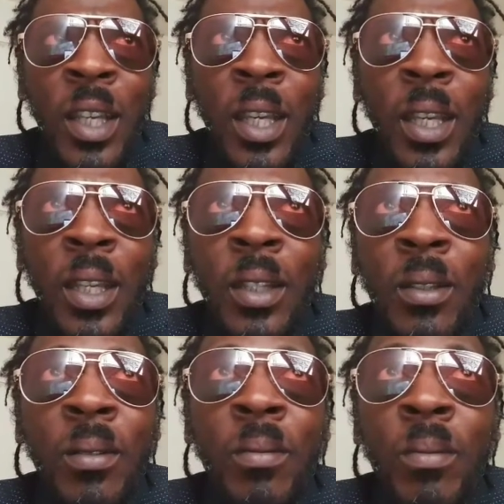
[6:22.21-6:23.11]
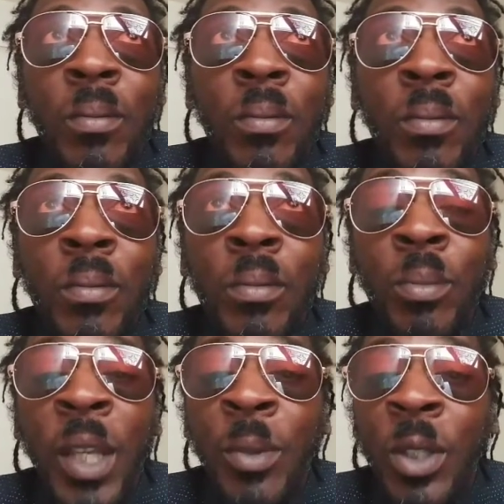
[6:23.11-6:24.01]
and
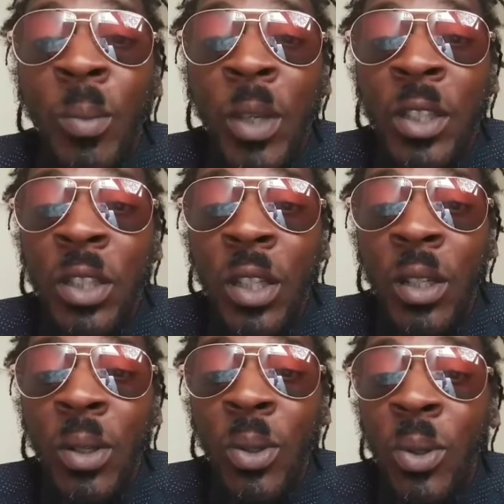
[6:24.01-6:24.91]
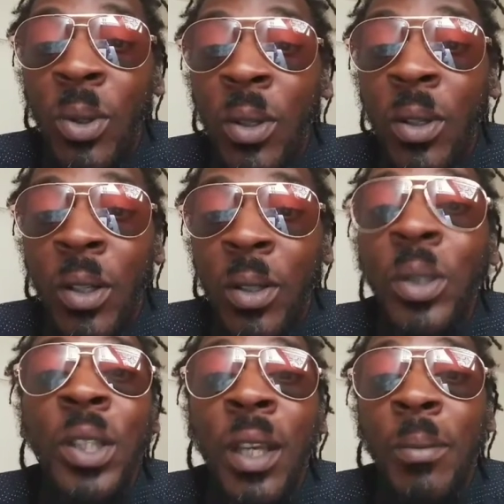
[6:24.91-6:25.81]
maybe dementia or
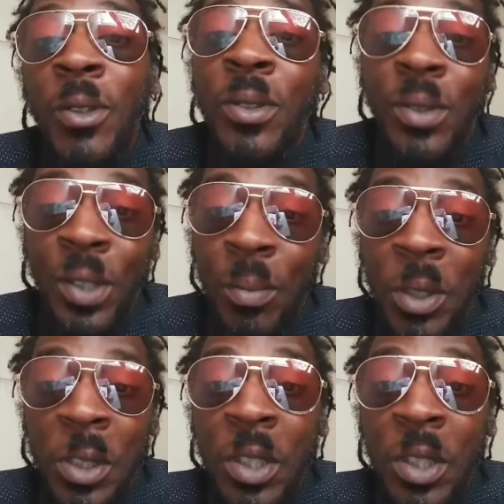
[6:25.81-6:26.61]
Alzheimer's or something.